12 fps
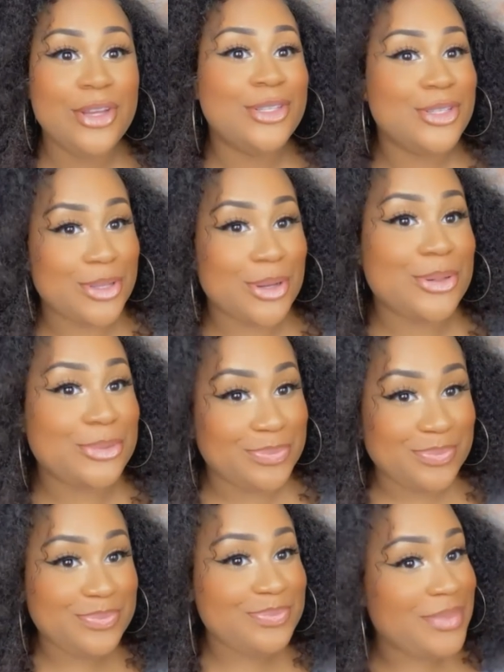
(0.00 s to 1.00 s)
So
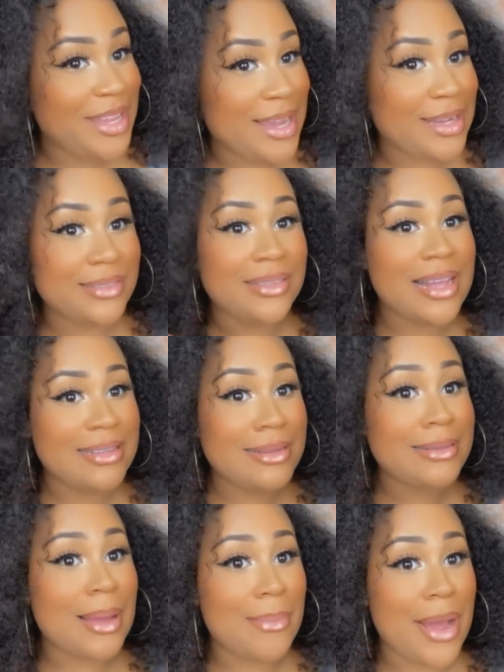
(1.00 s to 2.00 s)
yeah, I
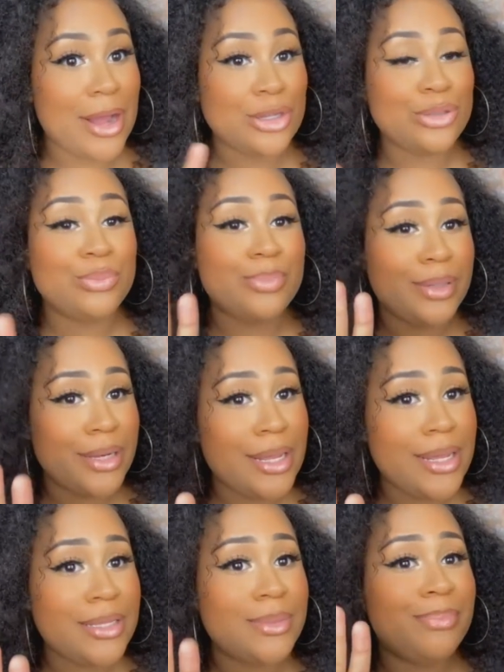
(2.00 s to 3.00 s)
take that back.
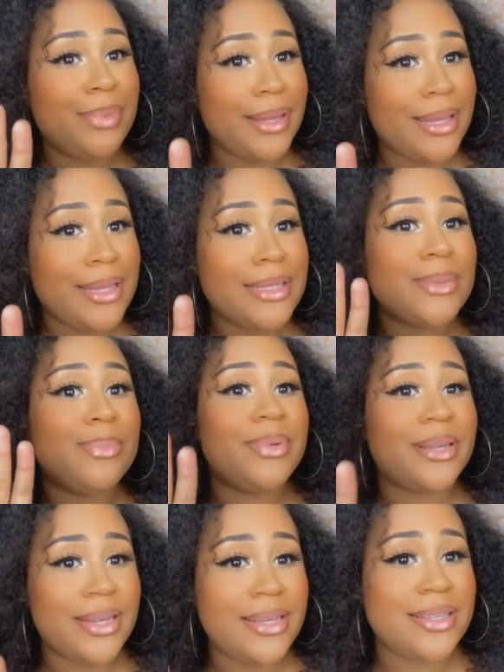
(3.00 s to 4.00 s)
Please, please,
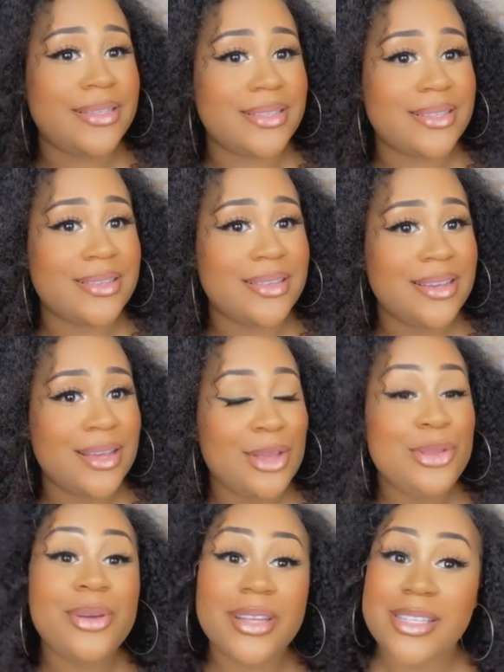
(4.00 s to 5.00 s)
please.
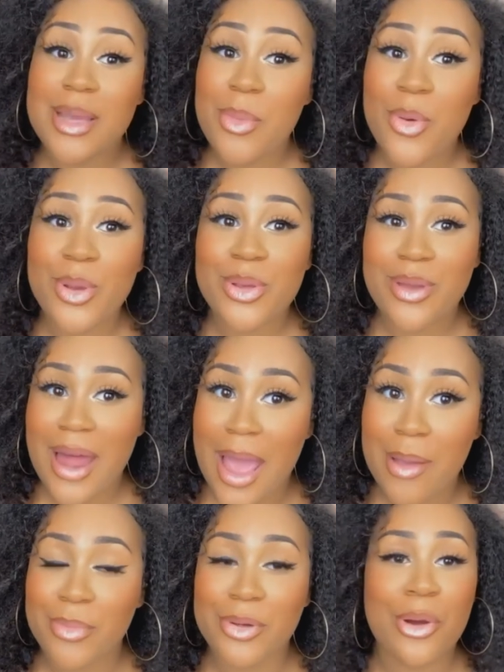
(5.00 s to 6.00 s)
You can tell me what you
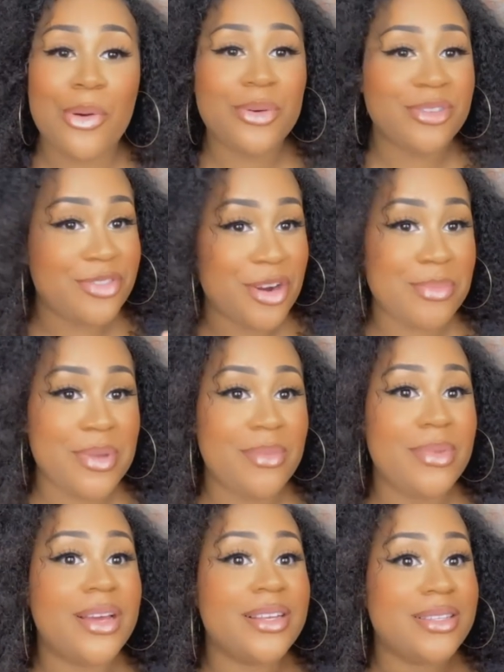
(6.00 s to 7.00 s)
like, but don't refer me,
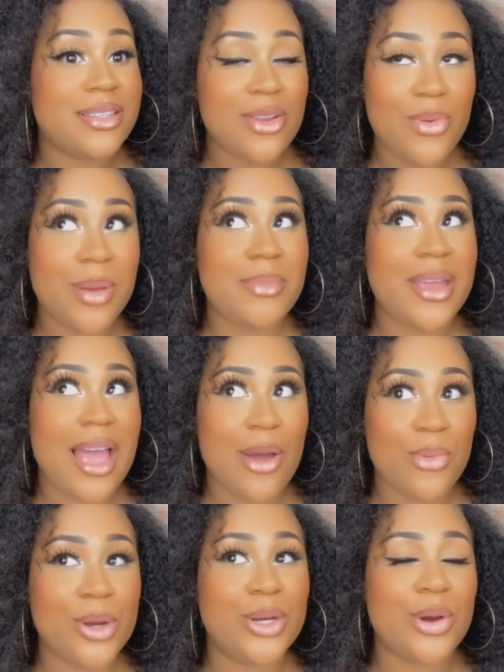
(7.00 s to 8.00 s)
because knowing me, I
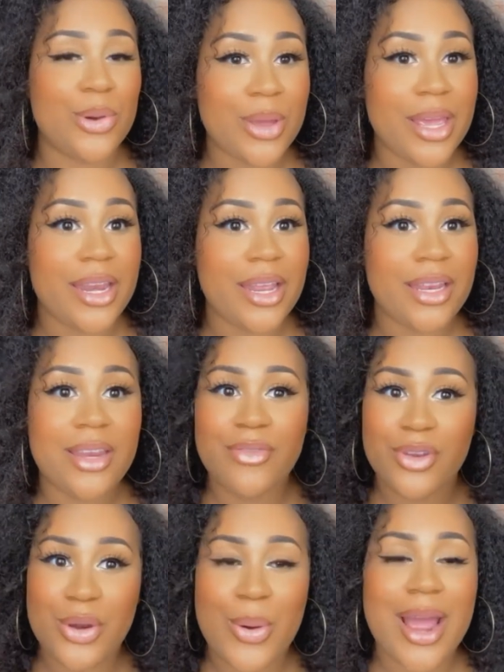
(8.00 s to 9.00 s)
would go get it
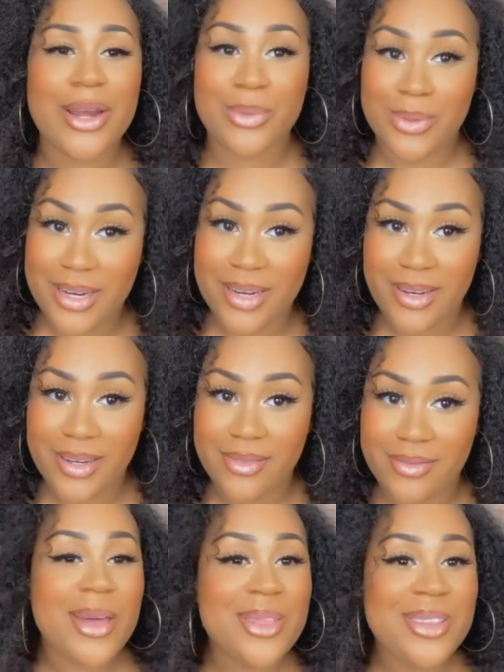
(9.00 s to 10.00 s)
even though I don't need it.
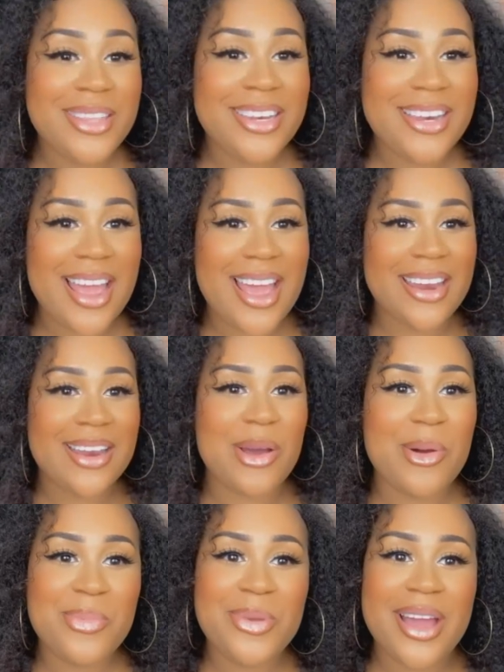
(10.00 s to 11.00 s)
Other than that, I
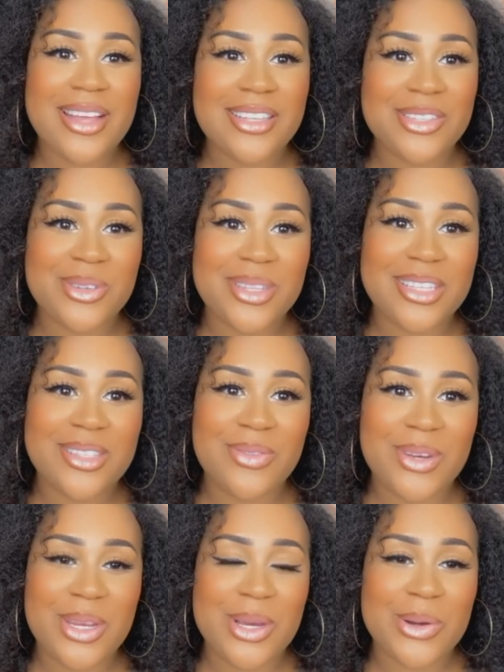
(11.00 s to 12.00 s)
hope you guys enjoyed this
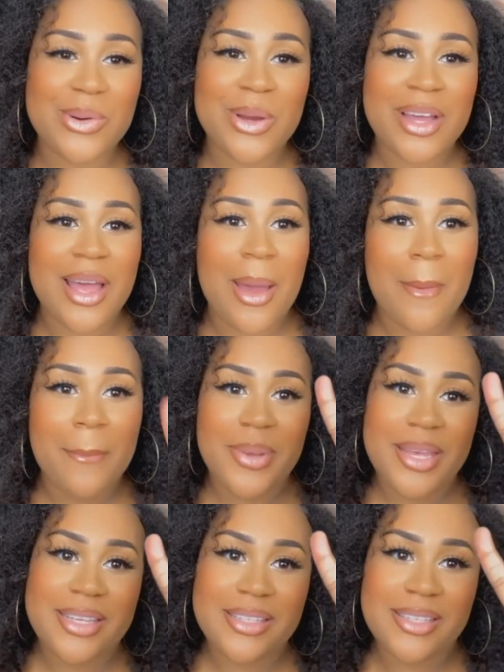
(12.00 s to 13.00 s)
video.
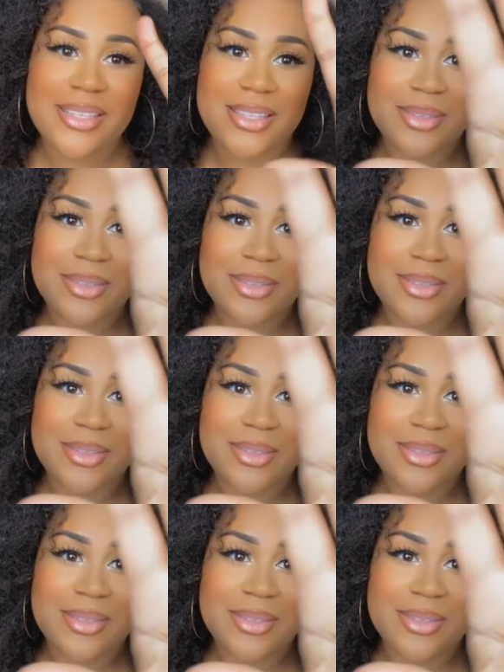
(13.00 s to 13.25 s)
Peace.